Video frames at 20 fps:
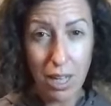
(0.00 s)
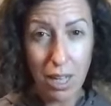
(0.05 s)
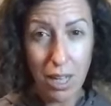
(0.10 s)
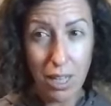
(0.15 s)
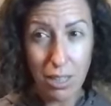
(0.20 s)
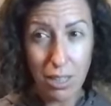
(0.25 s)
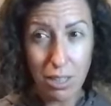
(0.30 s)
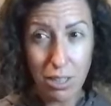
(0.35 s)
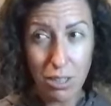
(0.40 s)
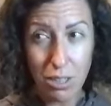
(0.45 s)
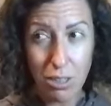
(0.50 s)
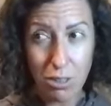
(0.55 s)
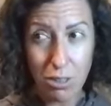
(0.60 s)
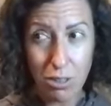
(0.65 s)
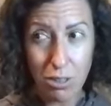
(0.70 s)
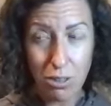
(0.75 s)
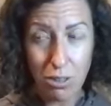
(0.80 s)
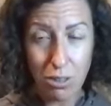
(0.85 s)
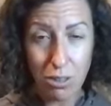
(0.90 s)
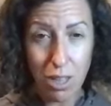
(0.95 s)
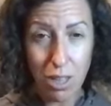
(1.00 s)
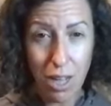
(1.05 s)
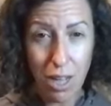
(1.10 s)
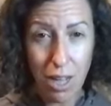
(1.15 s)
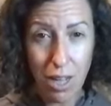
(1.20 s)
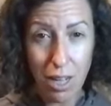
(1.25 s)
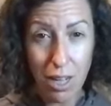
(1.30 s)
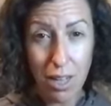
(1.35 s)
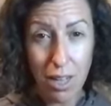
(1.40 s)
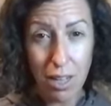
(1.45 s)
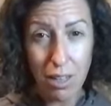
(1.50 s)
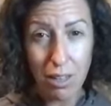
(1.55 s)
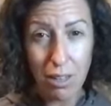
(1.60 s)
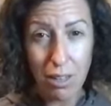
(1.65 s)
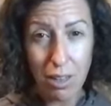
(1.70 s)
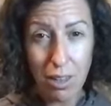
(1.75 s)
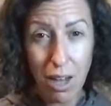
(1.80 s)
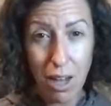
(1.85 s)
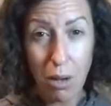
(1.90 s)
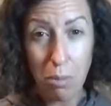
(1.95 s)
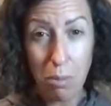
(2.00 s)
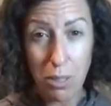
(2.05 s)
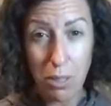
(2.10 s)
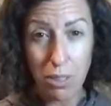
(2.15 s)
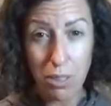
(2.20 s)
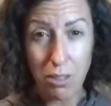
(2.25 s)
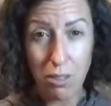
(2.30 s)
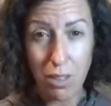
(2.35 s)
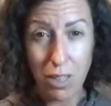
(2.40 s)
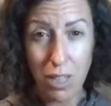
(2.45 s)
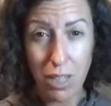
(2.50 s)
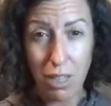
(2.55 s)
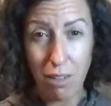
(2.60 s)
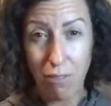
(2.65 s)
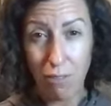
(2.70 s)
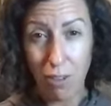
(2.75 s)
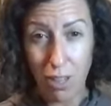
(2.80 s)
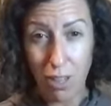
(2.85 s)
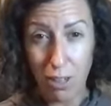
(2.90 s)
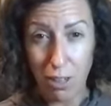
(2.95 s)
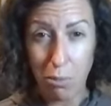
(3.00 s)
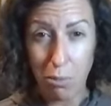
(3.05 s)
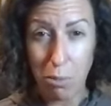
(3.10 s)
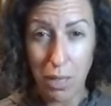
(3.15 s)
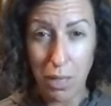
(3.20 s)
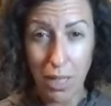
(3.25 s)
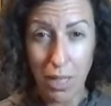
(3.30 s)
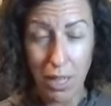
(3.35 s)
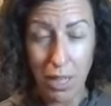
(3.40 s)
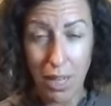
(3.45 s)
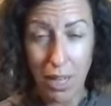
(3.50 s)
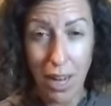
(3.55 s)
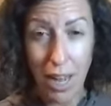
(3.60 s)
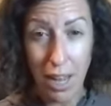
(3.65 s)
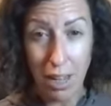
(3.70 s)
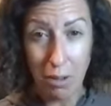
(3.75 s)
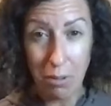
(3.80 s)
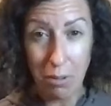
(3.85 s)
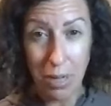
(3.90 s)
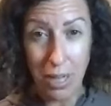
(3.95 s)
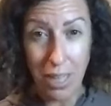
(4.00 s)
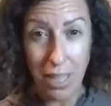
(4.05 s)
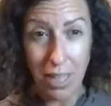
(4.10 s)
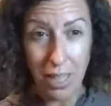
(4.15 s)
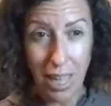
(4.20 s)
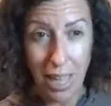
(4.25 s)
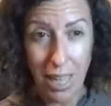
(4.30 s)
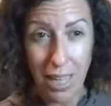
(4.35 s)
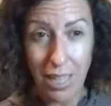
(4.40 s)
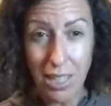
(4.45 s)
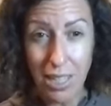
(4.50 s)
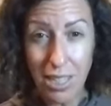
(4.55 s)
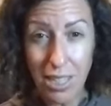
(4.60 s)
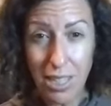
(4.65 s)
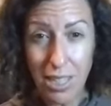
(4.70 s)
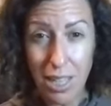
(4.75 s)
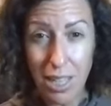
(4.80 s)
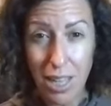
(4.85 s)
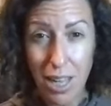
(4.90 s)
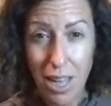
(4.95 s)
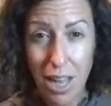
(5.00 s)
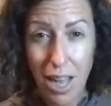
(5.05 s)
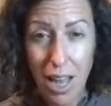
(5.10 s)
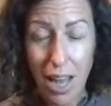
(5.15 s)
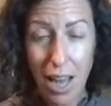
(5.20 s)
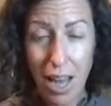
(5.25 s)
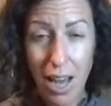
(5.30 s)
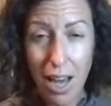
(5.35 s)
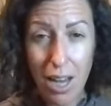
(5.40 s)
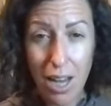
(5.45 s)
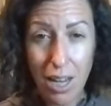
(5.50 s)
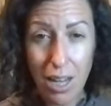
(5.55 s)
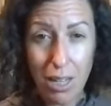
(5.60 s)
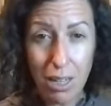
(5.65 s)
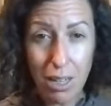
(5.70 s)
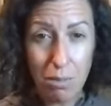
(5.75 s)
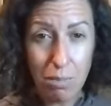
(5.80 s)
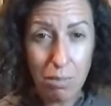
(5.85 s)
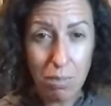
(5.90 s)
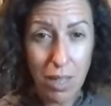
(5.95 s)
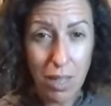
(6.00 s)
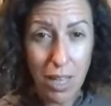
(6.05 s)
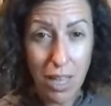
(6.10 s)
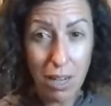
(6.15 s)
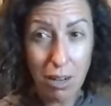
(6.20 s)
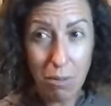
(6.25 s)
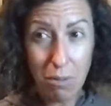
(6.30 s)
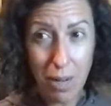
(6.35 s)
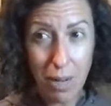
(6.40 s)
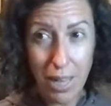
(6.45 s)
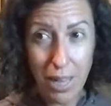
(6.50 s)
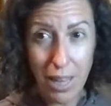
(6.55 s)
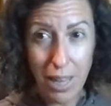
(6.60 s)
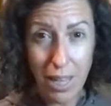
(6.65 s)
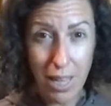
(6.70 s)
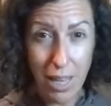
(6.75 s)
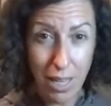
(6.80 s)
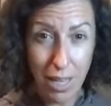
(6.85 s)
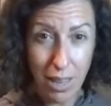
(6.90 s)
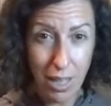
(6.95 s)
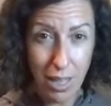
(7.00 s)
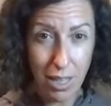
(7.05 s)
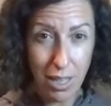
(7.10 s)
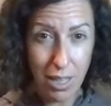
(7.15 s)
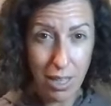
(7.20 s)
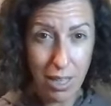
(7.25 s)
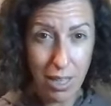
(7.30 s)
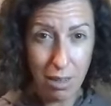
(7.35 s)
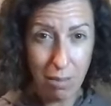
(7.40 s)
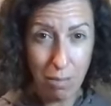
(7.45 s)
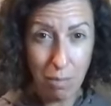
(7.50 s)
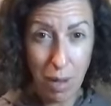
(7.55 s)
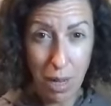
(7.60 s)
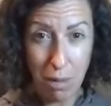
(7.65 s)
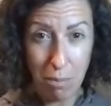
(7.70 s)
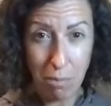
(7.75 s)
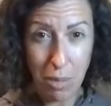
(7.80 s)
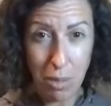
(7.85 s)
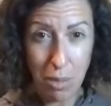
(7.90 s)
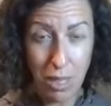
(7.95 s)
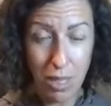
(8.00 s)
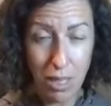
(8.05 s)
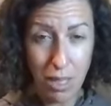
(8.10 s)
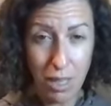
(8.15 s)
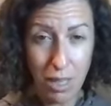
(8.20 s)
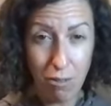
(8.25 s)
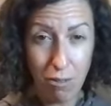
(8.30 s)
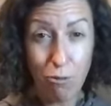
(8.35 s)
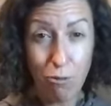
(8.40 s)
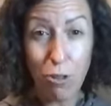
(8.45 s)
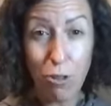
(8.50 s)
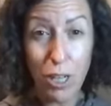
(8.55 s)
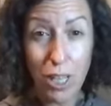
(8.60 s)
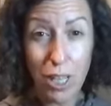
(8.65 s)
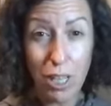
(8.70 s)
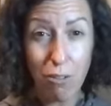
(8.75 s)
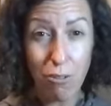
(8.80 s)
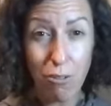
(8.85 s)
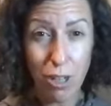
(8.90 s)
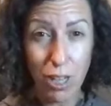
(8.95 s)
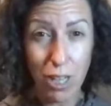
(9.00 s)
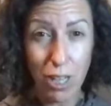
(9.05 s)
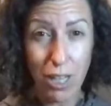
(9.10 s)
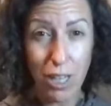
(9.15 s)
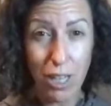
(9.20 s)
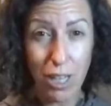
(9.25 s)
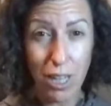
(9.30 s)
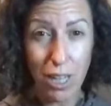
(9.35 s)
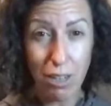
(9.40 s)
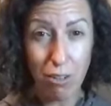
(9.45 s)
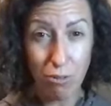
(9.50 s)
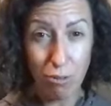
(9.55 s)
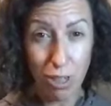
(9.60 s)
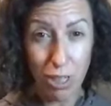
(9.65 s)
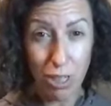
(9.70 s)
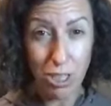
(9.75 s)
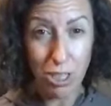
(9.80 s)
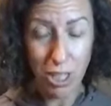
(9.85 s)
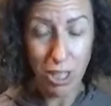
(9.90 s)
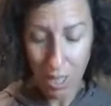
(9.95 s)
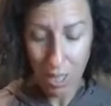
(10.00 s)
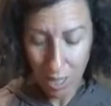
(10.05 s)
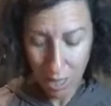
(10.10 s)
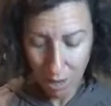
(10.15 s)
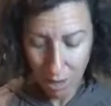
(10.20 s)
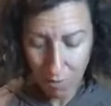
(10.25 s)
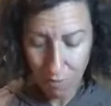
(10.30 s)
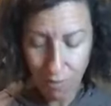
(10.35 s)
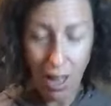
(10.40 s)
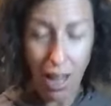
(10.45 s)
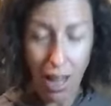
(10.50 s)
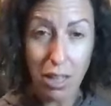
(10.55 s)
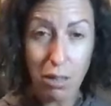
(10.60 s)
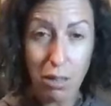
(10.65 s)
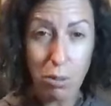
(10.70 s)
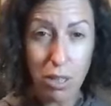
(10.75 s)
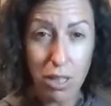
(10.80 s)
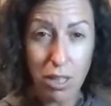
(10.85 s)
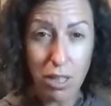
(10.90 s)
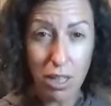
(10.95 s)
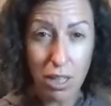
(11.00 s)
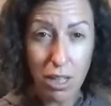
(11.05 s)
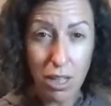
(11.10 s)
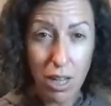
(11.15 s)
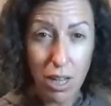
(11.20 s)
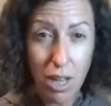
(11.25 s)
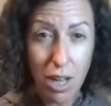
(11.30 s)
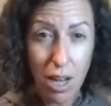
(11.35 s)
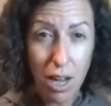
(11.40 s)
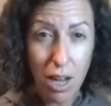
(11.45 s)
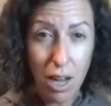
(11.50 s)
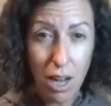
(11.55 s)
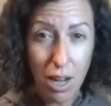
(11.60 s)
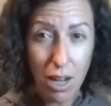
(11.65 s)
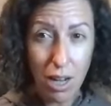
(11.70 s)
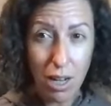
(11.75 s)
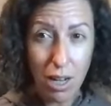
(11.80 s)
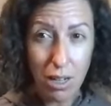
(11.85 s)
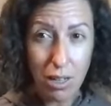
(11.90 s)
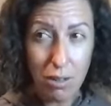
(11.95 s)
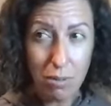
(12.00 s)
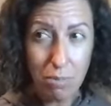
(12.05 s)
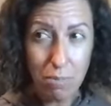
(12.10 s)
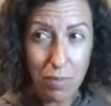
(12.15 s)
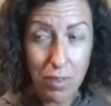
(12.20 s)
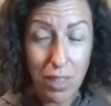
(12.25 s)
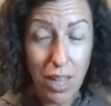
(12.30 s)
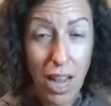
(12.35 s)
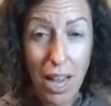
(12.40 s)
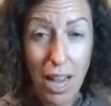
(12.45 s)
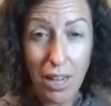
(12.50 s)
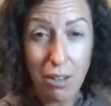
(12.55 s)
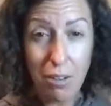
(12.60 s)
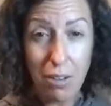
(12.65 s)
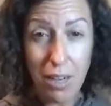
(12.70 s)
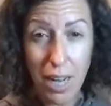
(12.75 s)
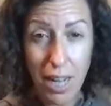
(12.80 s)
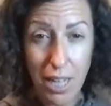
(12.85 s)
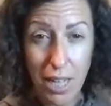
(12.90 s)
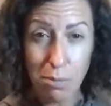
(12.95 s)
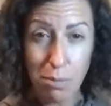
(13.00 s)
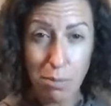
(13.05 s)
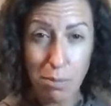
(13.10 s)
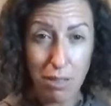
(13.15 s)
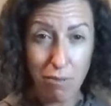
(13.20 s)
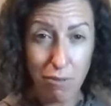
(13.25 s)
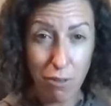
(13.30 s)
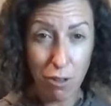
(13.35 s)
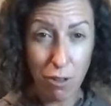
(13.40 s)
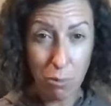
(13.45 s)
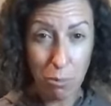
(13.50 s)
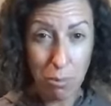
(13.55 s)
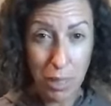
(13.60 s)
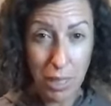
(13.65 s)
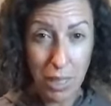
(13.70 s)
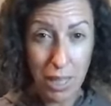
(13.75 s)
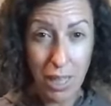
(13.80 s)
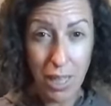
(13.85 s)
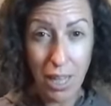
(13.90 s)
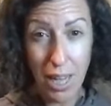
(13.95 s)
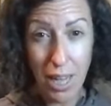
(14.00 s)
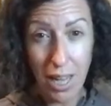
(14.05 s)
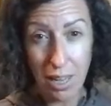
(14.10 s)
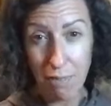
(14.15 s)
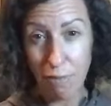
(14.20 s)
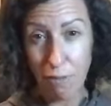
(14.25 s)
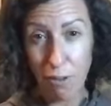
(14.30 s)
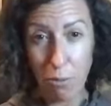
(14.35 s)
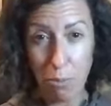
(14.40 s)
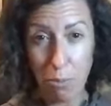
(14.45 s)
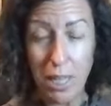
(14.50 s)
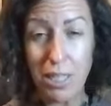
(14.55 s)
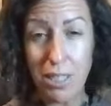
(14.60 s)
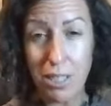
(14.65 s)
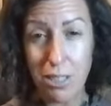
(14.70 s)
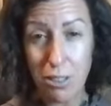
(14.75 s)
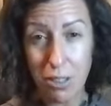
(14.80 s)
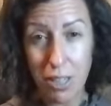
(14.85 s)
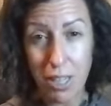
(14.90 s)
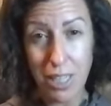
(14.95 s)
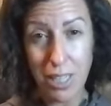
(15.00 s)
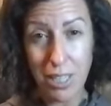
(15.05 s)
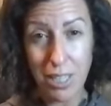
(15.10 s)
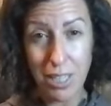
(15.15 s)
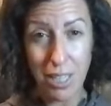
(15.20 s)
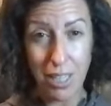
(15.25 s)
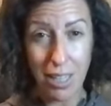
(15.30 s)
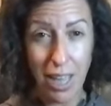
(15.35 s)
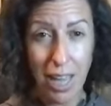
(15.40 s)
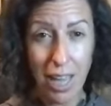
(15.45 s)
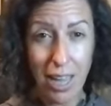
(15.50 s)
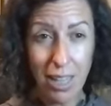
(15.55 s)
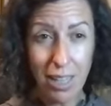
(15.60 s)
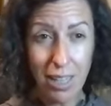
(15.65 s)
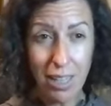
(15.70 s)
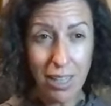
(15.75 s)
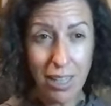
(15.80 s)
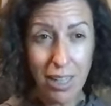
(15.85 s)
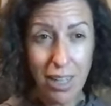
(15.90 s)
into the opportunity for there to be an equity lens, in a way that I think might be really, really enriching and valuable. I know it has been for me and for my students alike.